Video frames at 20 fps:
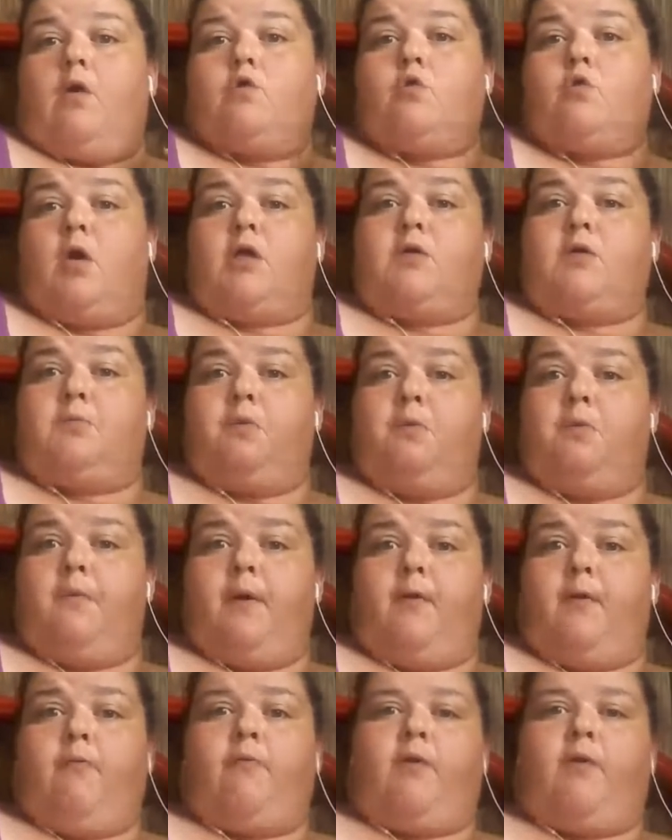trying to
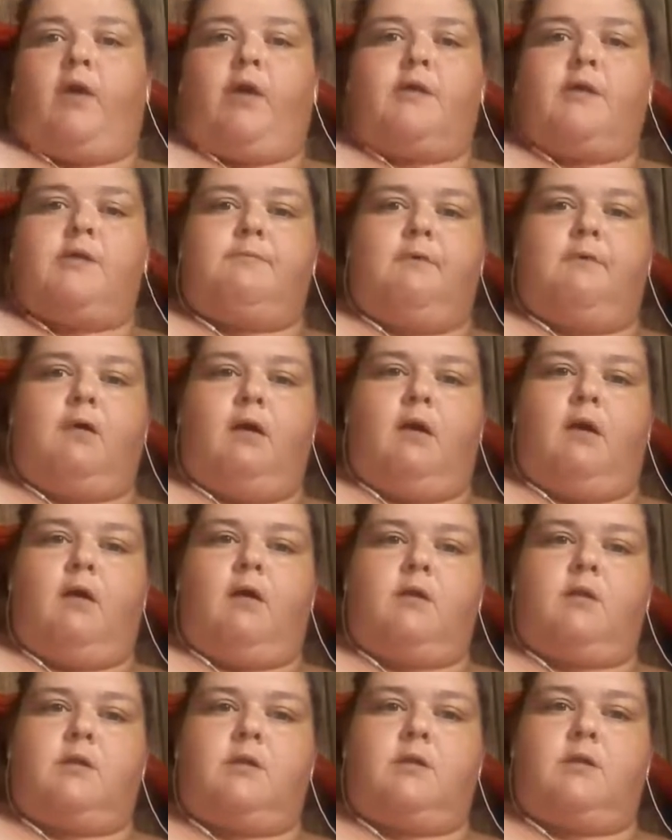promote things,
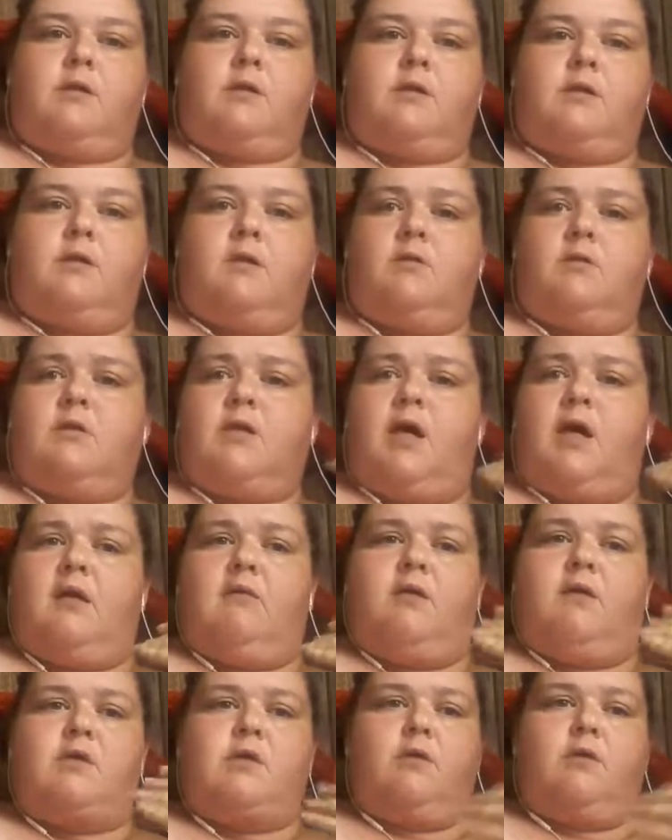because, just kind
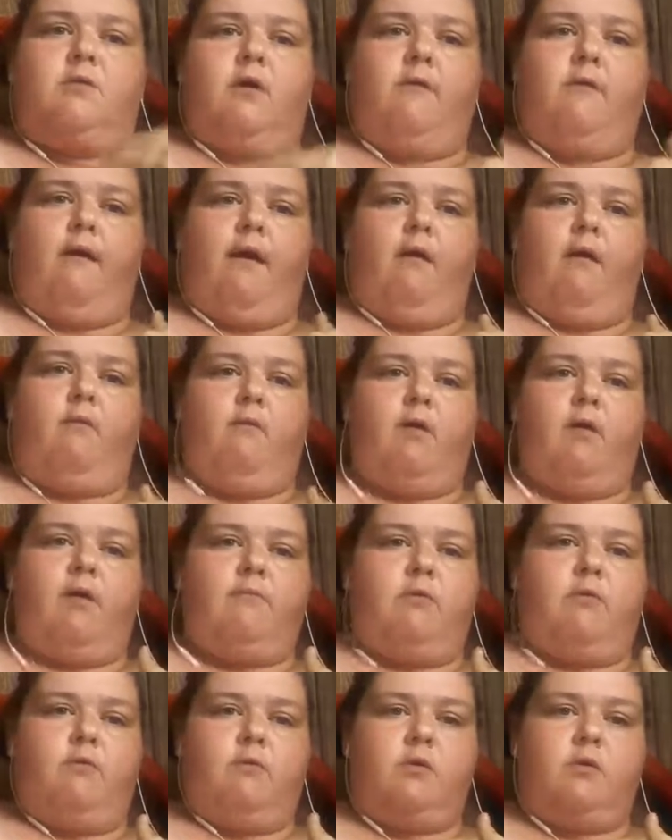of let y'all know how what
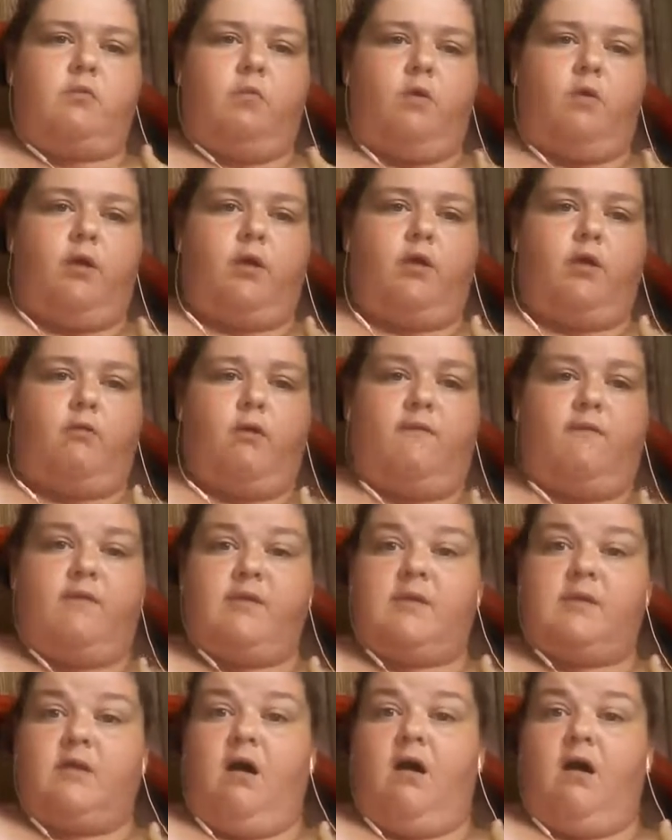I'm doing is working, or if
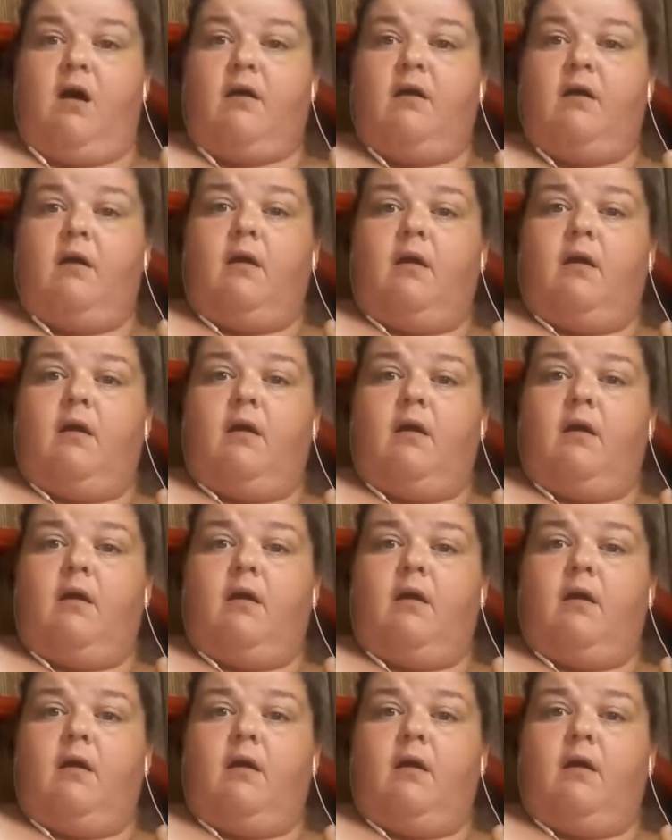it's not.